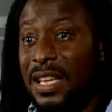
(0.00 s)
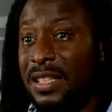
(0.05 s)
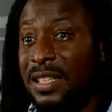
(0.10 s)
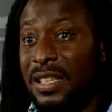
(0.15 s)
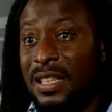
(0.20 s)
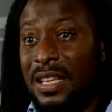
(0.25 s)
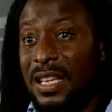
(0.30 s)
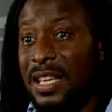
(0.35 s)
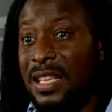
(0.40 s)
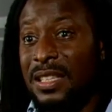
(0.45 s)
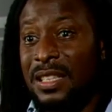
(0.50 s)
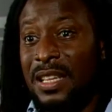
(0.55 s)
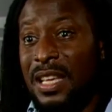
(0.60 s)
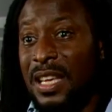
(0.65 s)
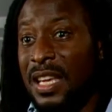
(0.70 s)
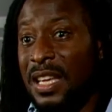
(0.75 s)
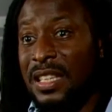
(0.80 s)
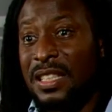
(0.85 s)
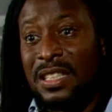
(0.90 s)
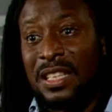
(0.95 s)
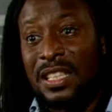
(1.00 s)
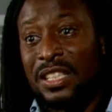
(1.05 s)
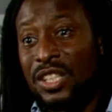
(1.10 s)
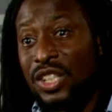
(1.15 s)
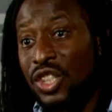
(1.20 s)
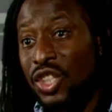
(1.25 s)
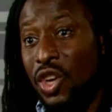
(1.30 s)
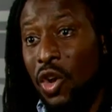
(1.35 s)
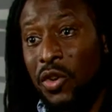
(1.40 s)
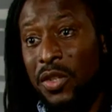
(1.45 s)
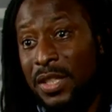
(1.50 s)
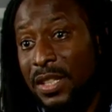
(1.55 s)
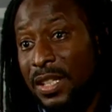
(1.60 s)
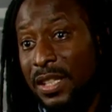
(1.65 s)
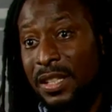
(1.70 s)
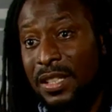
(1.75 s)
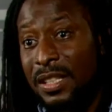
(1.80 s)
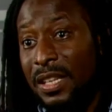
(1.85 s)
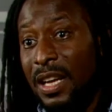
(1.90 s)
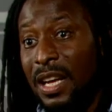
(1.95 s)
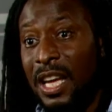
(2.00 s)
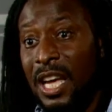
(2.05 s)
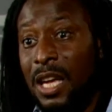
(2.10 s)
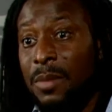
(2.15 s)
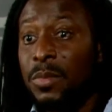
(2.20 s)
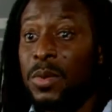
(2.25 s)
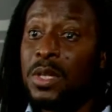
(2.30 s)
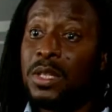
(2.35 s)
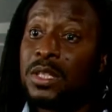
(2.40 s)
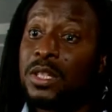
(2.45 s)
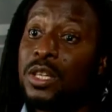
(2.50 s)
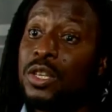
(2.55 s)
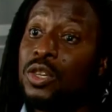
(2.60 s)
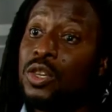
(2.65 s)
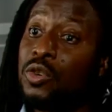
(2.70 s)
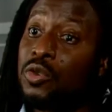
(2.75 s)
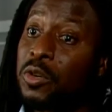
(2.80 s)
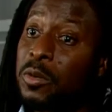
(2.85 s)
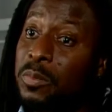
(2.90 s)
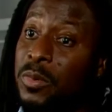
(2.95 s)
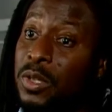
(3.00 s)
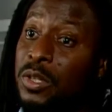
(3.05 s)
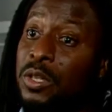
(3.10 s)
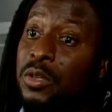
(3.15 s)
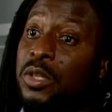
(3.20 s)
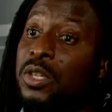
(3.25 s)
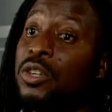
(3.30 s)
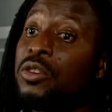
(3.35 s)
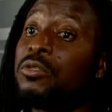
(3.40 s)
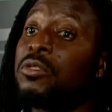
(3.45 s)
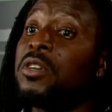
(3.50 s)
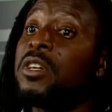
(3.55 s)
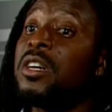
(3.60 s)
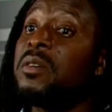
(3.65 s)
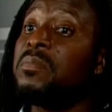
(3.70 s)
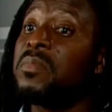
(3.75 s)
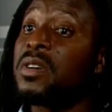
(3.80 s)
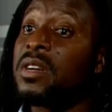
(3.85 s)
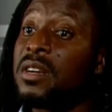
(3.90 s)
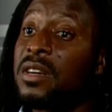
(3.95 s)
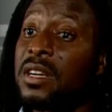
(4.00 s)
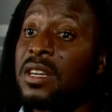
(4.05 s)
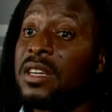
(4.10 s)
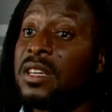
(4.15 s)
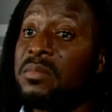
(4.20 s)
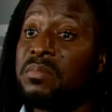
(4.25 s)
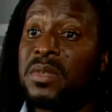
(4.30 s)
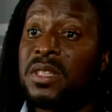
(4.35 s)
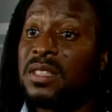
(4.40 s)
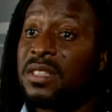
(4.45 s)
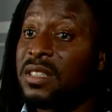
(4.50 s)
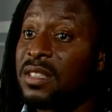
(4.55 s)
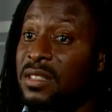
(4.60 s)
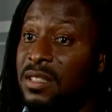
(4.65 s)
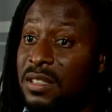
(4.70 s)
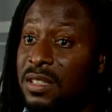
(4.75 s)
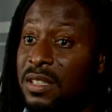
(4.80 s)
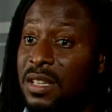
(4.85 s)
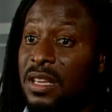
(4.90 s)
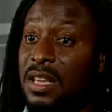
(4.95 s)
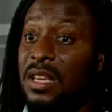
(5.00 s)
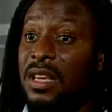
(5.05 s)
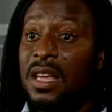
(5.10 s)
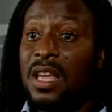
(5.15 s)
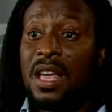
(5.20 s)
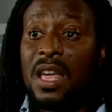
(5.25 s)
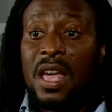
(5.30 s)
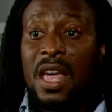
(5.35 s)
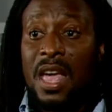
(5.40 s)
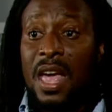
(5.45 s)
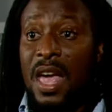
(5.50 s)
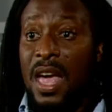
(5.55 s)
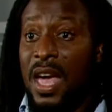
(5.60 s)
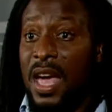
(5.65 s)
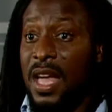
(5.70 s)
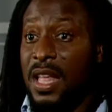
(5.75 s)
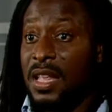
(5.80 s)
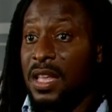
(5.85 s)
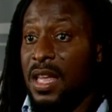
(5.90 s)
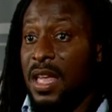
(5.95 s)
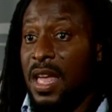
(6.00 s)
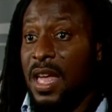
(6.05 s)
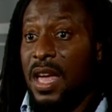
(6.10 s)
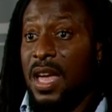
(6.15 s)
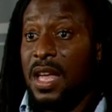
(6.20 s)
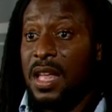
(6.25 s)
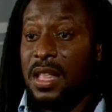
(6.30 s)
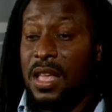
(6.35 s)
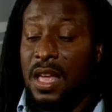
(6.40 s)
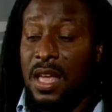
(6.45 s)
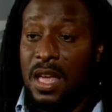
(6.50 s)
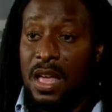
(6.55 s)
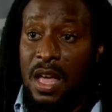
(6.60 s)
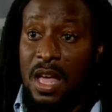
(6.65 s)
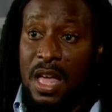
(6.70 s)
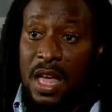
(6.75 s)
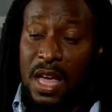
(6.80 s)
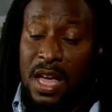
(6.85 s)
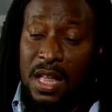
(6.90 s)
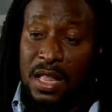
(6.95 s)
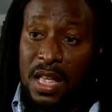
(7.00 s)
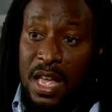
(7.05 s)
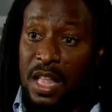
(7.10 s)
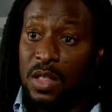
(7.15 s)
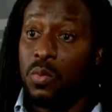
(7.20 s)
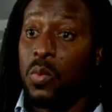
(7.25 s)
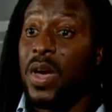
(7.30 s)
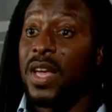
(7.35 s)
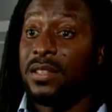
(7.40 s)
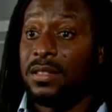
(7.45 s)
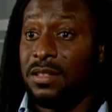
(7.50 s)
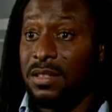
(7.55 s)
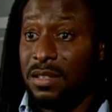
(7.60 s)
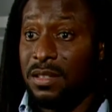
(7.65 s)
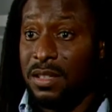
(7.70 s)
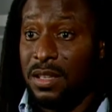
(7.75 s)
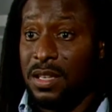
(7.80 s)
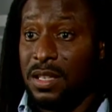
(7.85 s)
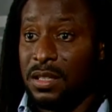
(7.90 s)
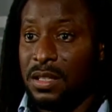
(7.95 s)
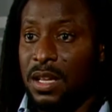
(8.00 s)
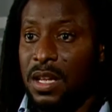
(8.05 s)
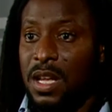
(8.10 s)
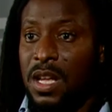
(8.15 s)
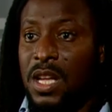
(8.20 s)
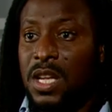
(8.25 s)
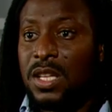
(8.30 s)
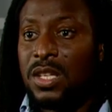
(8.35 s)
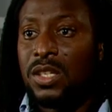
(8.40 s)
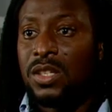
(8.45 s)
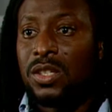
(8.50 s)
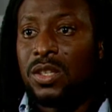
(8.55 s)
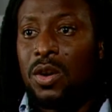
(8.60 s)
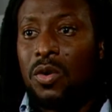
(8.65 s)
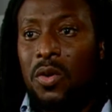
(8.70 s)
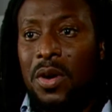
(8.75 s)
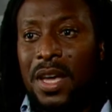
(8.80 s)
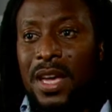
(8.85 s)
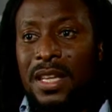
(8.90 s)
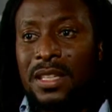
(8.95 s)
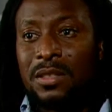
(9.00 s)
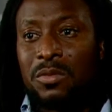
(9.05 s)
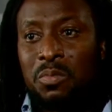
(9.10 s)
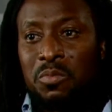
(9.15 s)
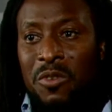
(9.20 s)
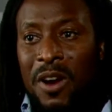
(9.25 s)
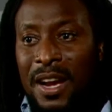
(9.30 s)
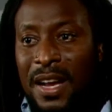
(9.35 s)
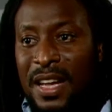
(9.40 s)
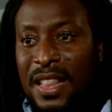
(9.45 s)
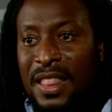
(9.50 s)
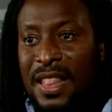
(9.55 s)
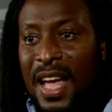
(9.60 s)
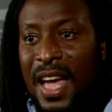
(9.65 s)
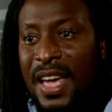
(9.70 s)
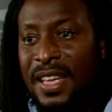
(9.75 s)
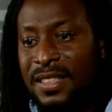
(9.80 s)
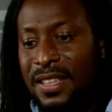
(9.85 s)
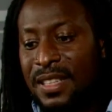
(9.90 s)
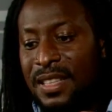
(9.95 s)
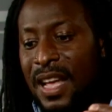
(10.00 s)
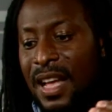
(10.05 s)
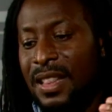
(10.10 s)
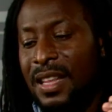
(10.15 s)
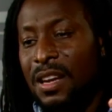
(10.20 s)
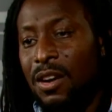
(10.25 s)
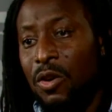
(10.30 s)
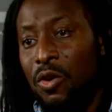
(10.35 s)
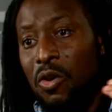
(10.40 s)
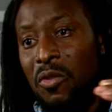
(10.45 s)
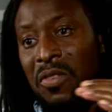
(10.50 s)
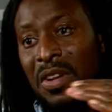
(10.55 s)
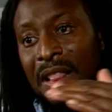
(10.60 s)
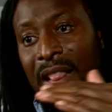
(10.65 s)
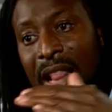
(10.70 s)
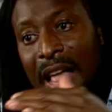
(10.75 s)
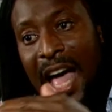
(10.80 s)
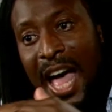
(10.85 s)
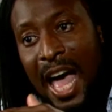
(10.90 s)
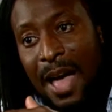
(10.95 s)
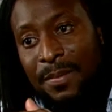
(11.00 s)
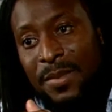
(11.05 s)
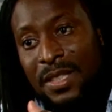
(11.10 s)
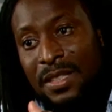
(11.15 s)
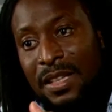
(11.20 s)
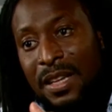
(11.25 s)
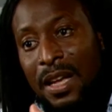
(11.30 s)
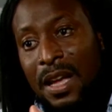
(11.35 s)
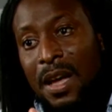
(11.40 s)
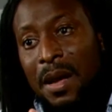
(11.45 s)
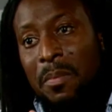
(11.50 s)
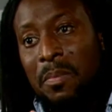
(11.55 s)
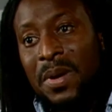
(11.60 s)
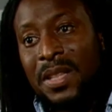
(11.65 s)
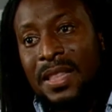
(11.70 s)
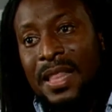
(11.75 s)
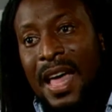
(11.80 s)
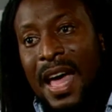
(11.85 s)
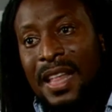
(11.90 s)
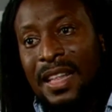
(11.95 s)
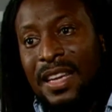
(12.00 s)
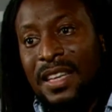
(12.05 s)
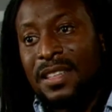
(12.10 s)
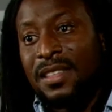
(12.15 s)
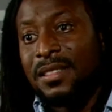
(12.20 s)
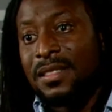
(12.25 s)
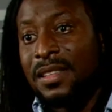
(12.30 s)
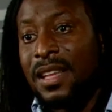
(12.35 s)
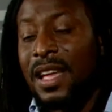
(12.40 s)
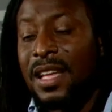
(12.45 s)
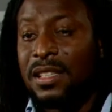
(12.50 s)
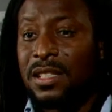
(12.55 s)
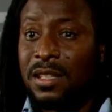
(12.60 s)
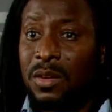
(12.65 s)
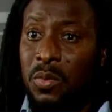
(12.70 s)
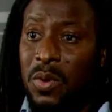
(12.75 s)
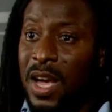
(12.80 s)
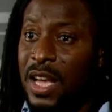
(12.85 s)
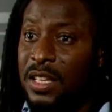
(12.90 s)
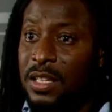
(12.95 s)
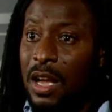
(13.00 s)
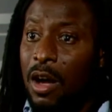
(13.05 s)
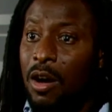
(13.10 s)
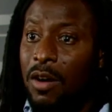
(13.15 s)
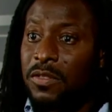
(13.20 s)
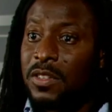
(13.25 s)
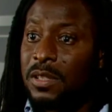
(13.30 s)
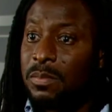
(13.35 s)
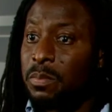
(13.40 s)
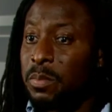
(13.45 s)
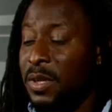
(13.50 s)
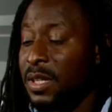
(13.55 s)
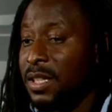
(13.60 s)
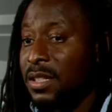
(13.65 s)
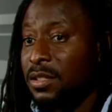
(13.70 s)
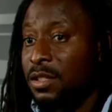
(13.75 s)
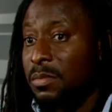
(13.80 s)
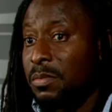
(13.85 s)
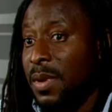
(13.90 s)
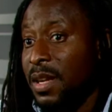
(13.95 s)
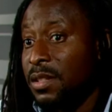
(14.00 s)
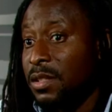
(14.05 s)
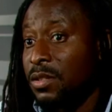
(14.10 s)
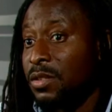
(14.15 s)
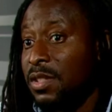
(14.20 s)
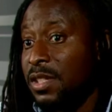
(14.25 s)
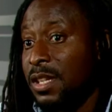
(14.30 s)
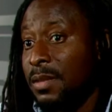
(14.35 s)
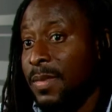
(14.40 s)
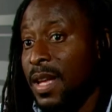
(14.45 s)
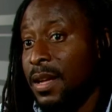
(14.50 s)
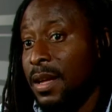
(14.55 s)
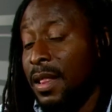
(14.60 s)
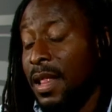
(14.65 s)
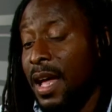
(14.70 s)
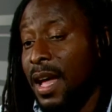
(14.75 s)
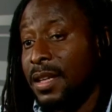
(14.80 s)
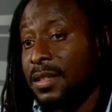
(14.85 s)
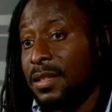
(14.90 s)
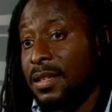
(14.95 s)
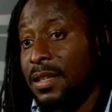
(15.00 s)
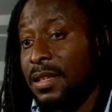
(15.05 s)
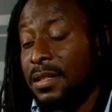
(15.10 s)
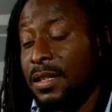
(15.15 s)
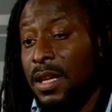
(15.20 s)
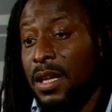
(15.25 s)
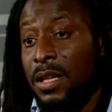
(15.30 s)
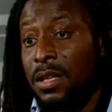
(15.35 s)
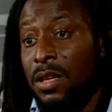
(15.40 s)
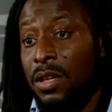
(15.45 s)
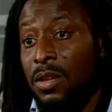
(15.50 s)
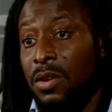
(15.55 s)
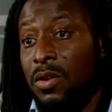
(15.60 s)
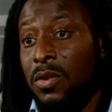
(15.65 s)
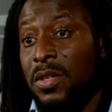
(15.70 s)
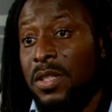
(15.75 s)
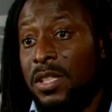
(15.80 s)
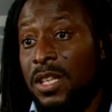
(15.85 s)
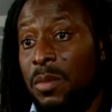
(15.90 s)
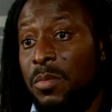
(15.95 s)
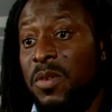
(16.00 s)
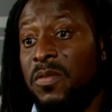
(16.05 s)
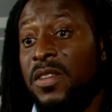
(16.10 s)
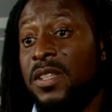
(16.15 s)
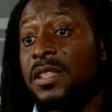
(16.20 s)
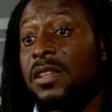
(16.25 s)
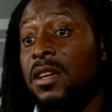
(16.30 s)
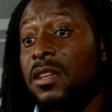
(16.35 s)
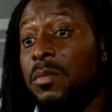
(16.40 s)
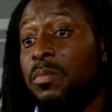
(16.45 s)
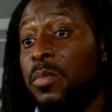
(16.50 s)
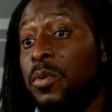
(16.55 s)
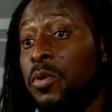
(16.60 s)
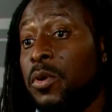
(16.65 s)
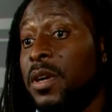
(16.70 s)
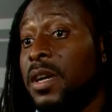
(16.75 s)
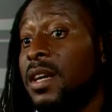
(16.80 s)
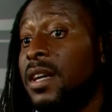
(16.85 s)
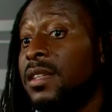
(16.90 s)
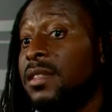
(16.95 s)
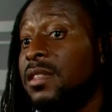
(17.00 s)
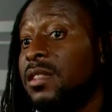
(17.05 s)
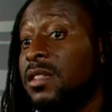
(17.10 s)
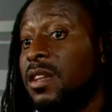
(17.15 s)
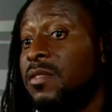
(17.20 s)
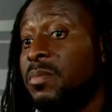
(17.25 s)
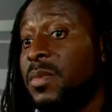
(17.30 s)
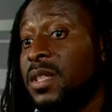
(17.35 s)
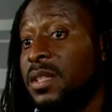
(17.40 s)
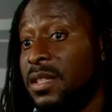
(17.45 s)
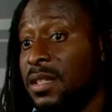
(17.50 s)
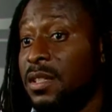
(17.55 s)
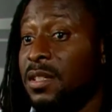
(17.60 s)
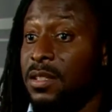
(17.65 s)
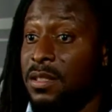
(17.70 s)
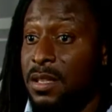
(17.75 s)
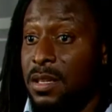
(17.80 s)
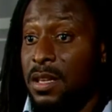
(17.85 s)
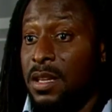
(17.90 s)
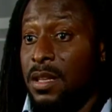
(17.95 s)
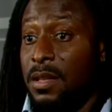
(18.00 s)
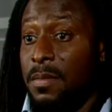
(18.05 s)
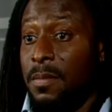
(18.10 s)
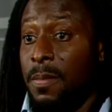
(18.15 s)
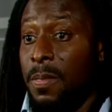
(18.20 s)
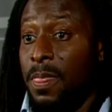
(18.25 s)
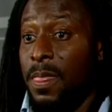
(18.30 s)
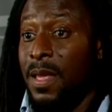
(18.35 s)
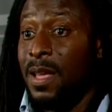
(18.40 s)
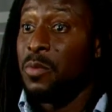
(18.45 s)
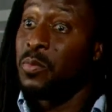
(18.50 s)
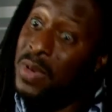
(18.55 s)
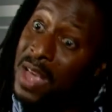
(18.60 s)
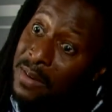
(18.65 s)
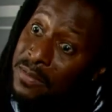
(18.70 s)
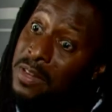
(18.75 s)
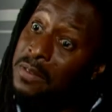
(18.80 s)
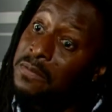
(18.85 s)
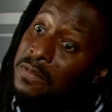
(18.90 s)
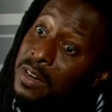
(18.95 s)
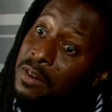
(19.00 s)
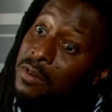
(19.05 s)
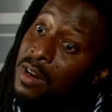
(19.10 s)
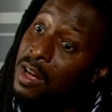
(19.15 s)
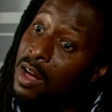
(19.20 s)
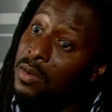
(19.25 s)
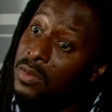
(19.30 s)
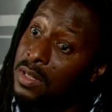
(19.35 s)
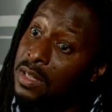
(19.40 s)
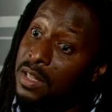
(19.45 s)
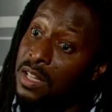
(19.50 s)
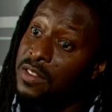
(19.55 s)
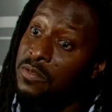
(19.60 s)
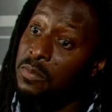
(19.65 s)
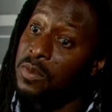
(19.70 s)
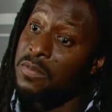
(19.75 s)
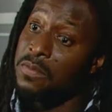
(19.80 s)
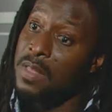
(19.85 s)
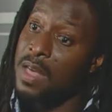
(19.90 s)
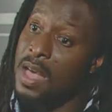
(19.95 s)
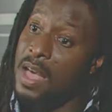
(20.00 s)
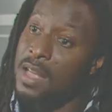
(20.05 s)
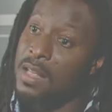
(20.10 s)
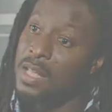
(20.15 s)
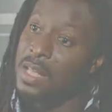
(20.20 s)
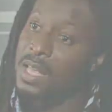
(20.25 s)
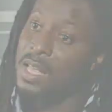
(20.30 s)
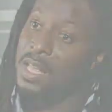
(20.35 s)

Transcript: It's in disjointed time to Euro-American modernity and Westernness. So it's recognizing that there are overlaps, but that in a sense, the way I often put it to my students in my classes, you know, some of us are the poor cousins of modernity, and we have to figure out how to live with that.